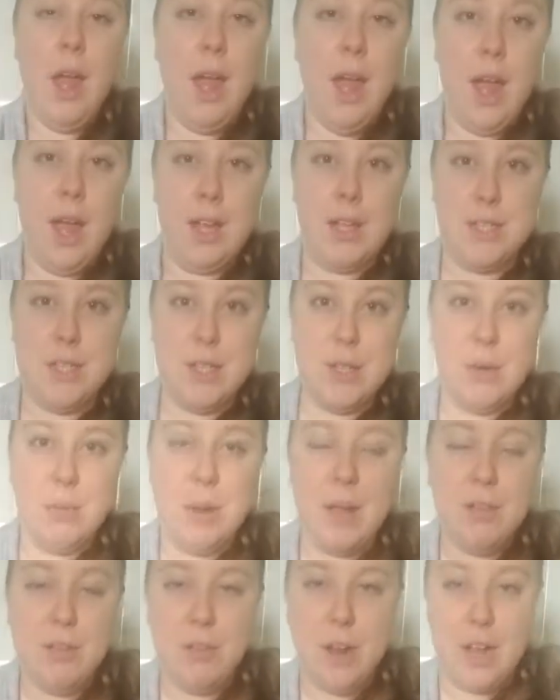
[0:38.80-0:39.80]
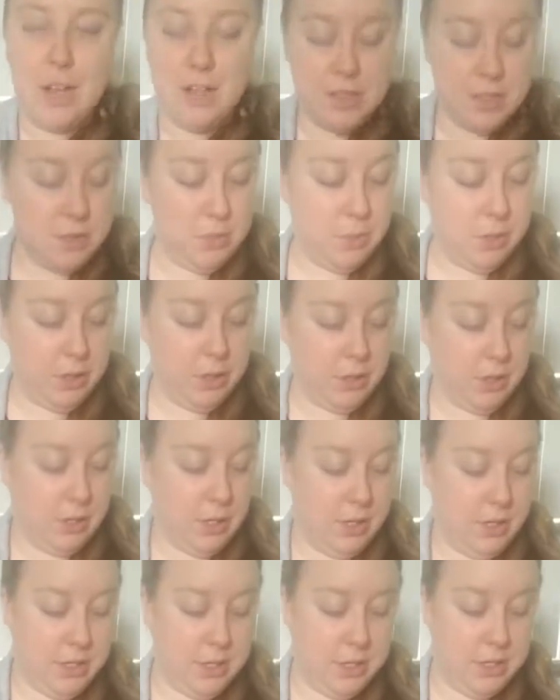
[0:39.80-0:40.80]
And so my friends, what you're
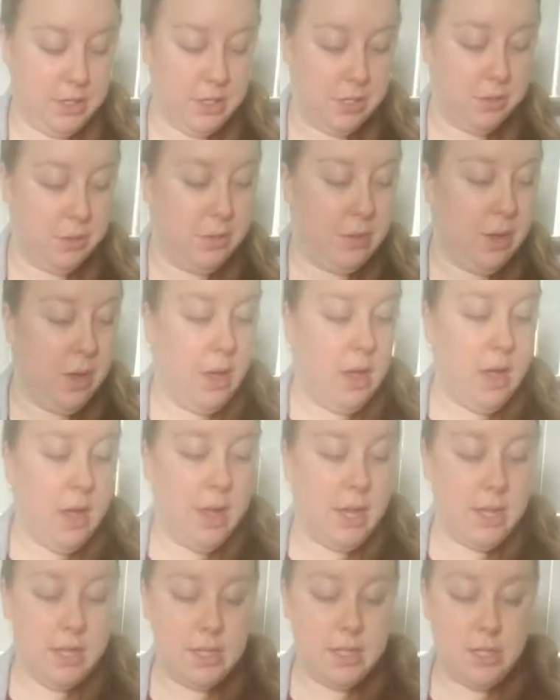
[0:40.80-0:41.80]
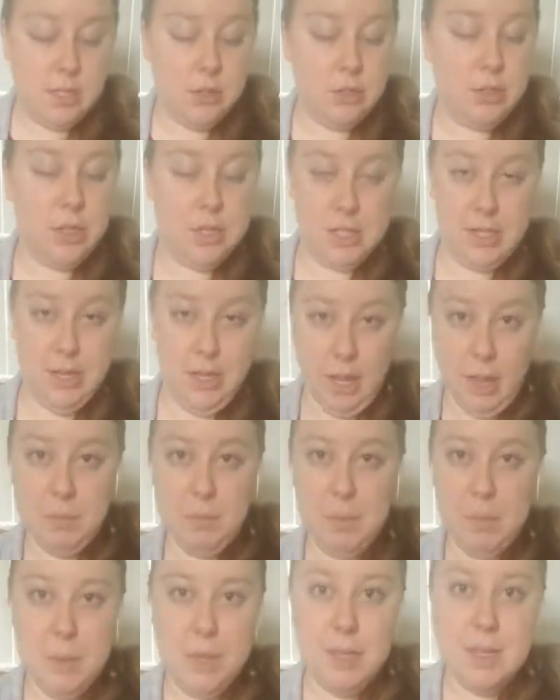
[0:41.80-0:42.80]
gonna need to do is you're just gonna have
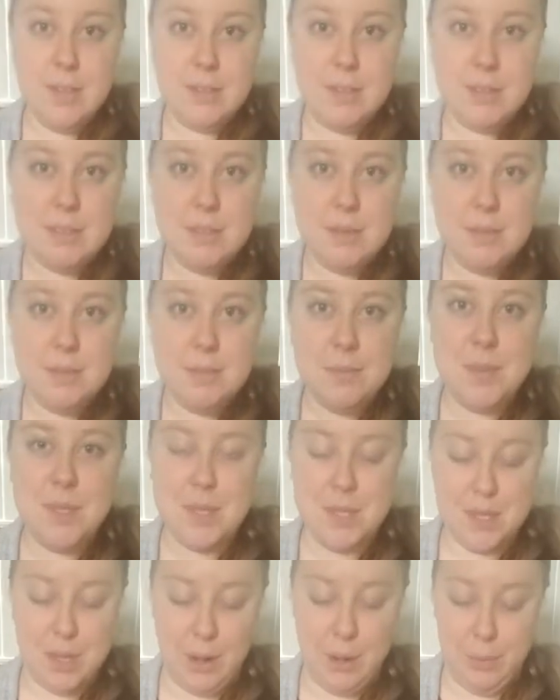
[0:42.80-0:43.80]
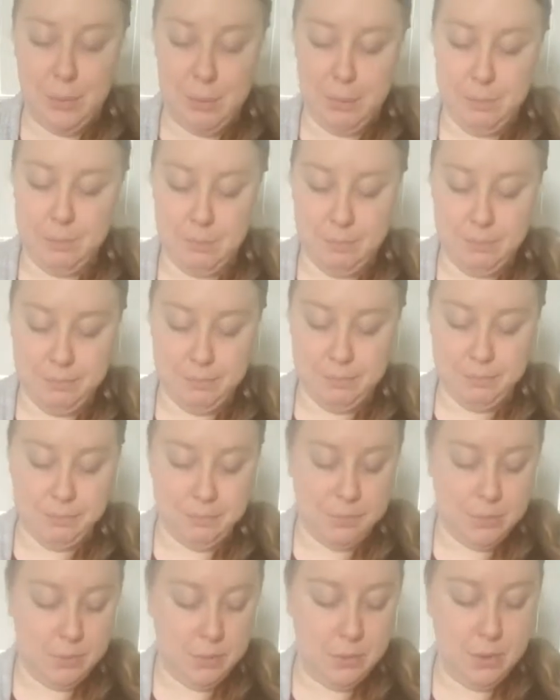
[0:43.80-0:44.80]
to build. So
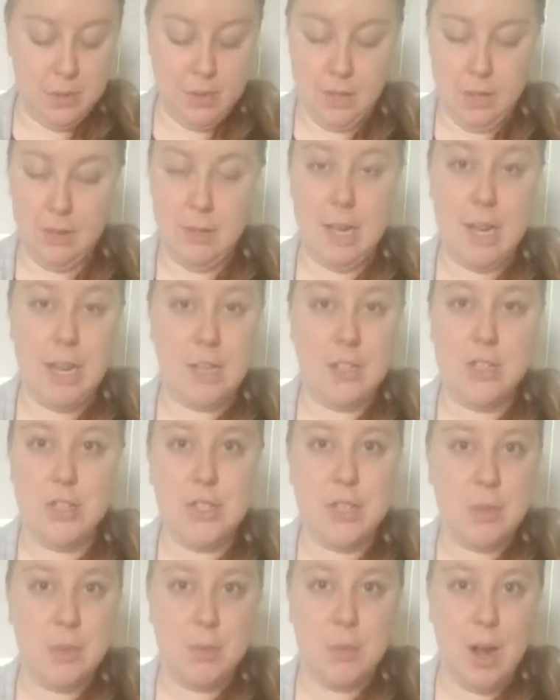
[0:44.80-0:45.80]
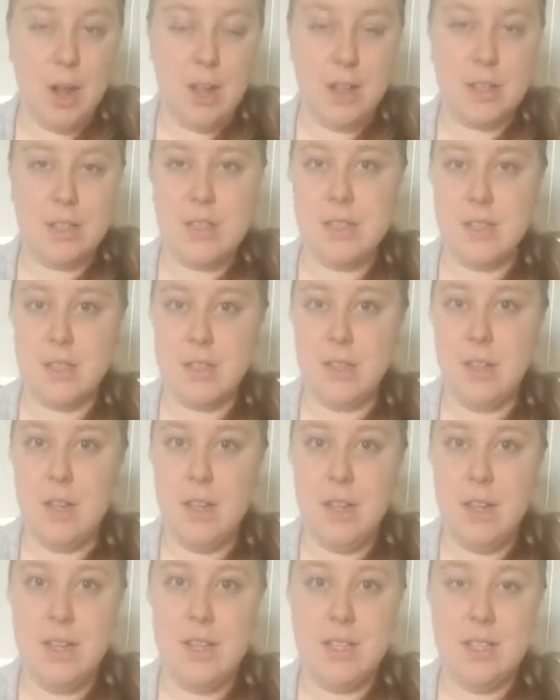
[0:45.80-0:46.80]
the only thing you need is just some rocks,
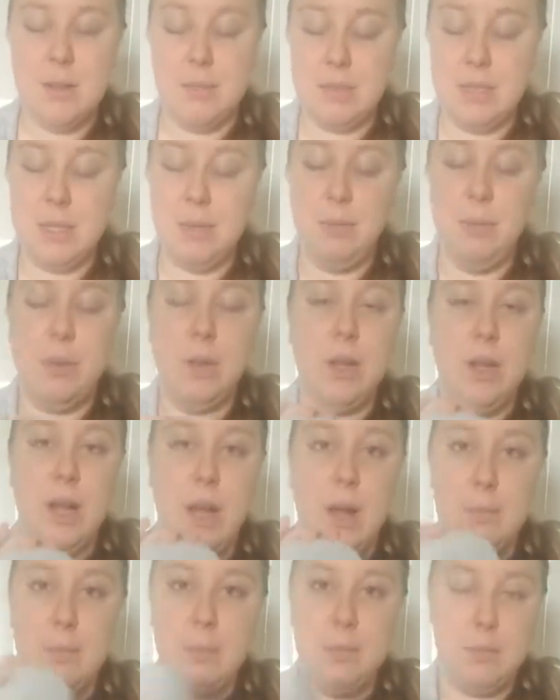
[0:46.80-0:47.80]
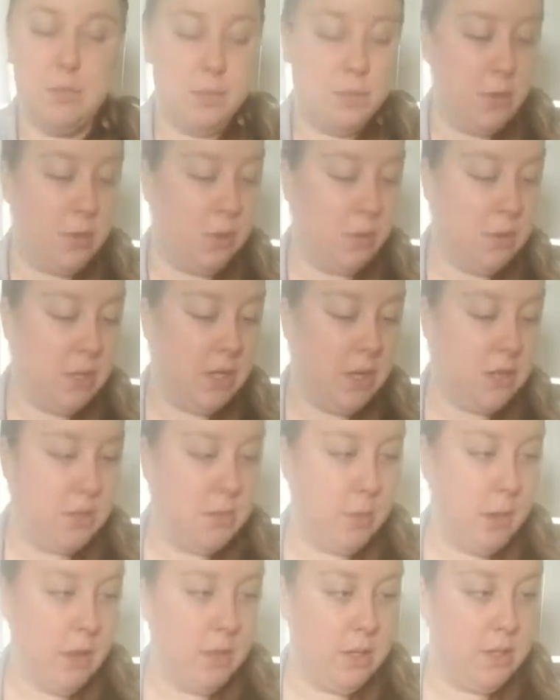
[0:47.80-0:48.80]
some simple um, normal size
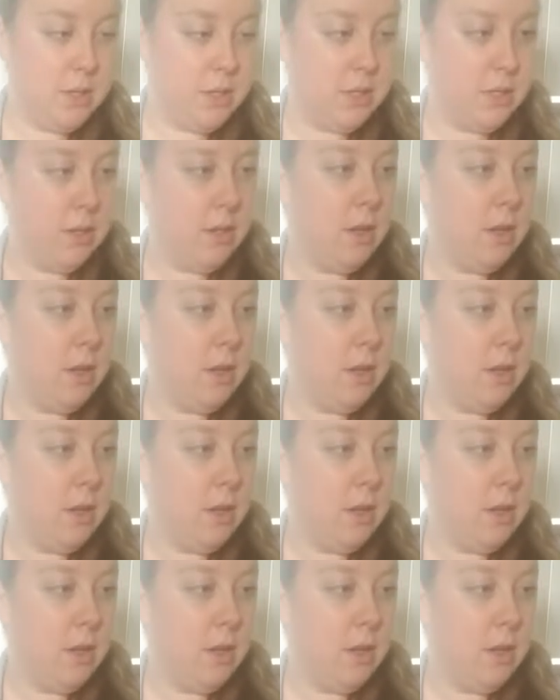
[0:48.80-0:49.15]
rocks.